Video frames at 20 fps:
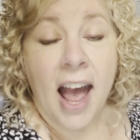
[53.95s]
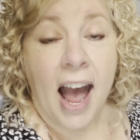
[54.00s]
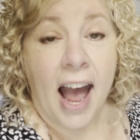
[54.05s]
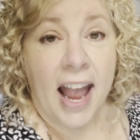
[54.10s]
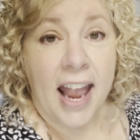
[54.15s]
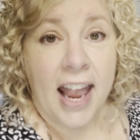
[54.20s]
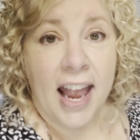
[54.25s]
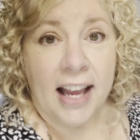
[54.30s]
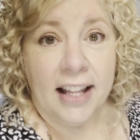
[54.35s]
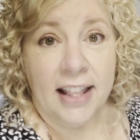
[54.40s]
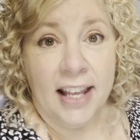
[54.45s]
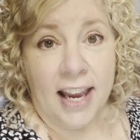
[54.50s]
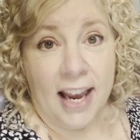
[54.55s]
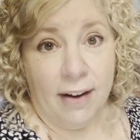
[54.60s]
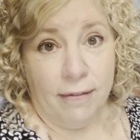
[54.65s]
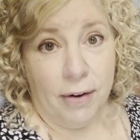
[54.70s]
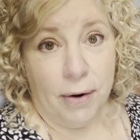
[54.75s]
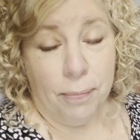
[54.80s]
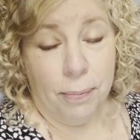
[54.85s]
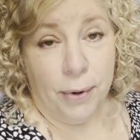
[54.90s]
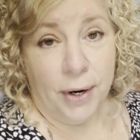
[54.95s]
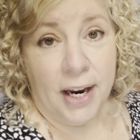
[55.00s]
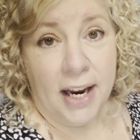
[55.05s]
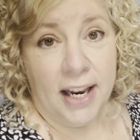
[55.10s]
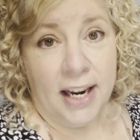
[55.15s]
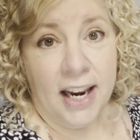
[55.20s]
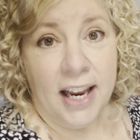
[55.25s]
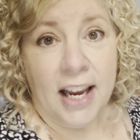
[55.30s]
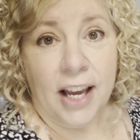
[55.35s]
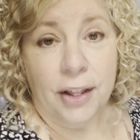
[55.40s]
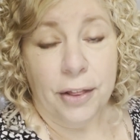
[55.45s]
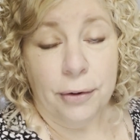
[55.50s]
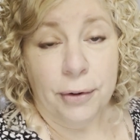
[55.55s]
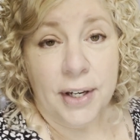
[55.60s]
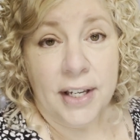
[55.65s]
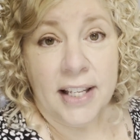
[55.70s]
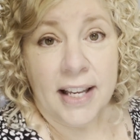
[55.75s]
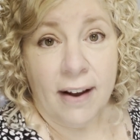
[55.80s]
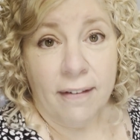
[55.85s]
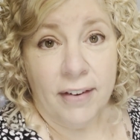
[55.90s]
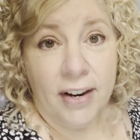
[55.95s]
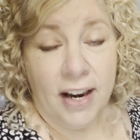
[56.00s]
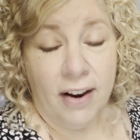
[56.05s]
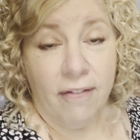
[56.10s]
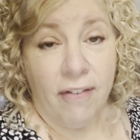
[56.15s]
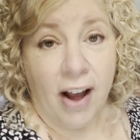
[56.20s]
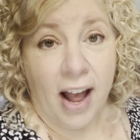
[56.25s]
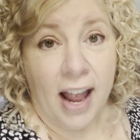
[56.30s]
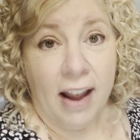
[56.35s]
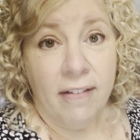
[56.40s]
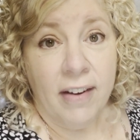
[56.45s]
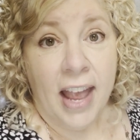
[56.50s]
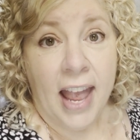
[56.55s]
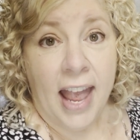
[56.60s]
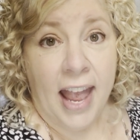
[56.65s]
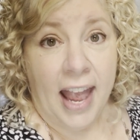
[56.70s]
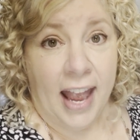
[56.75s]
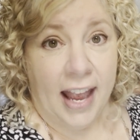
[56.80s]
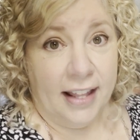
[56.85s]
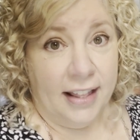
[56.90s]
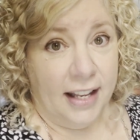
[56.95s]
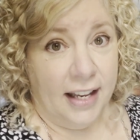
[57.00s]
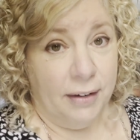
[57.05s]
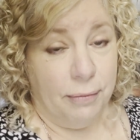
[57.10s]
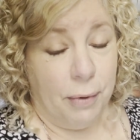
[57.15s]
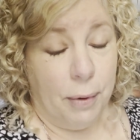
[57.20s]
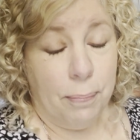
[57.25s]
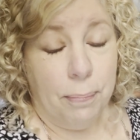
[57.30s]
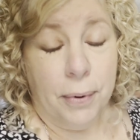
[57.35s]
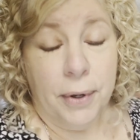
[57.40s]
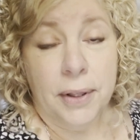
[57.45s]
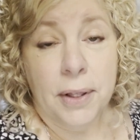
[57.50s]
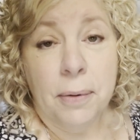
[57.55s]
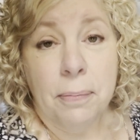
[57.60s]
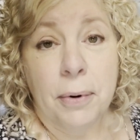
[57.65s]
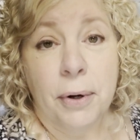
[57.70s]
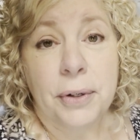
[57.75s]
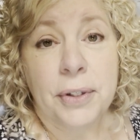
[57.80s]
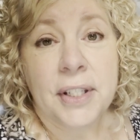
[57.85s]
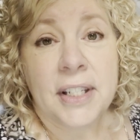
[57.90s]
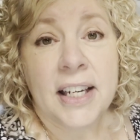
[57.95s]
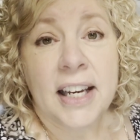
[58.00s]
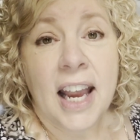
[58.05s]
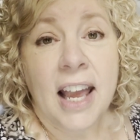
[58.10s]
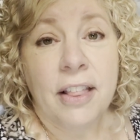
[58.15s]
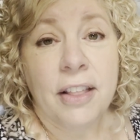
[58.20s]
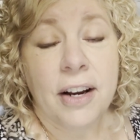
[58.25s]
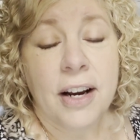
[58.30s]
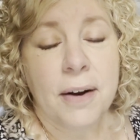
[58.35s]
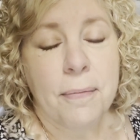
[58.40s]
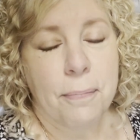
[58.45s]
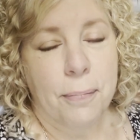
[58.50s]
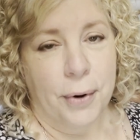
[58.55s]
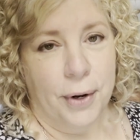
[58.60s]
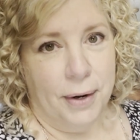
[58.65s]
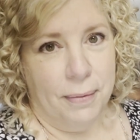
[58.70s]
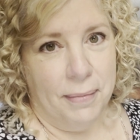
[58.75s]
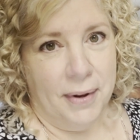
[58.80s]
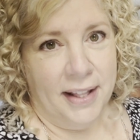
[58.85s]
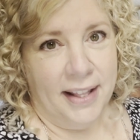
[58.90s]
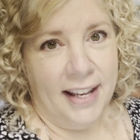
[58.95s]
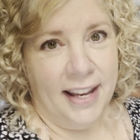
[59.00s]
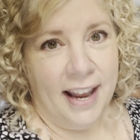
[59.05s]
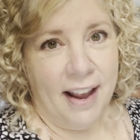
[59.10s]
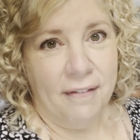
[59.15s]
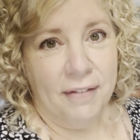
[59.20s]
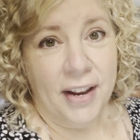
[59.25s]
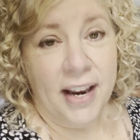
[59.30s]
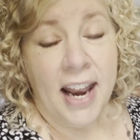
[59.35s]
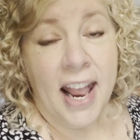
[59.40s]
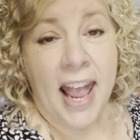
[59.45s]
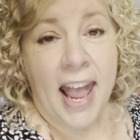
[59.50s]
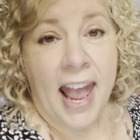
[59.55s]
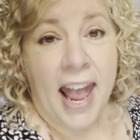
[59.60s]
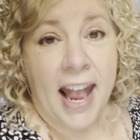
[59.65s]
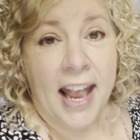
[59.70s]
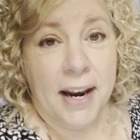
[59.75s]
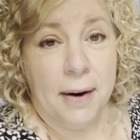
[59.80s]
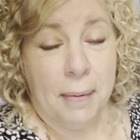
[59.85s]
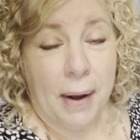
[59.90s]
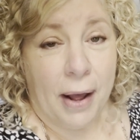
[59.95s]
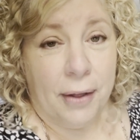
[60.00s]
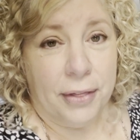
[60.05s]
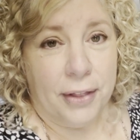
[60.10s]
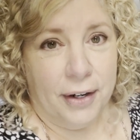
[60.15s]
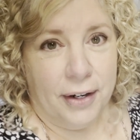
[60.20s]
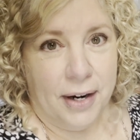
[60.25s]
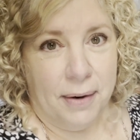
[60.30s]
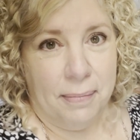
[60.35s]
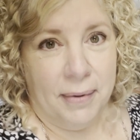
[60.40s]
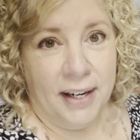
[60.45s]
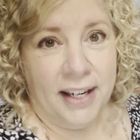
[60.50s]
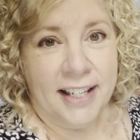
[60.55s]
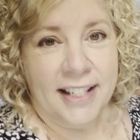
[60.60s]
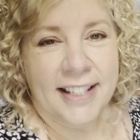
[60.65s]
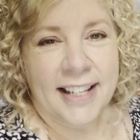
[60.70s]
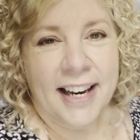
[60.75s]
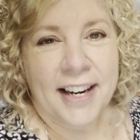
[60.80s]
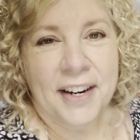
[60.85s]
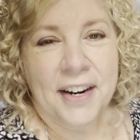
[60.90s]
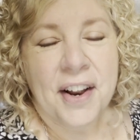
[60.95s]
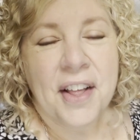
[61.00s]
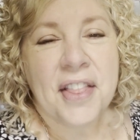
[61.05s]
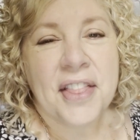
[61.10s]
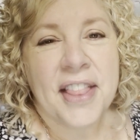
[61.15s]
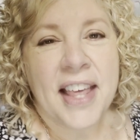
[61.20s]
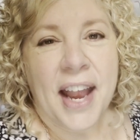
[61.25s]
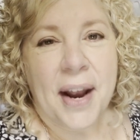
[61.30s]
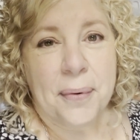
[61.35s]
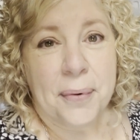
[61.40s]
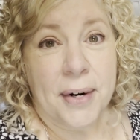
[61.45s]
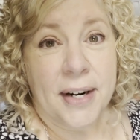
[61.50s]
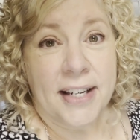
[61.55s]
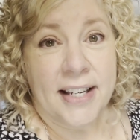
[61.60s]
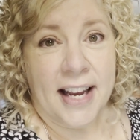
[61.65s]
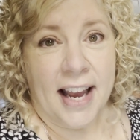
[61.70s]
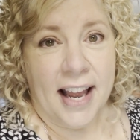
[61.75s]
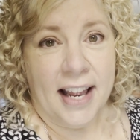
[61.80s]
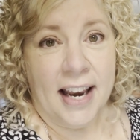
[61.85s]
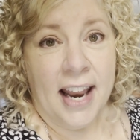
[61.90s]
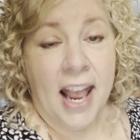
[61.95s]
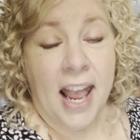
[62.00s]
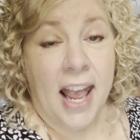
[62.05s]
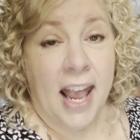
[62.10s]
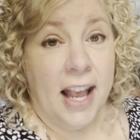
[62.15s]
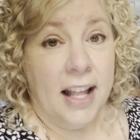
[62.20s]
I had the oven preheating at three seventy-five, and then we put the bowls together, put them in the oven, and about thirty minutes later, they were done.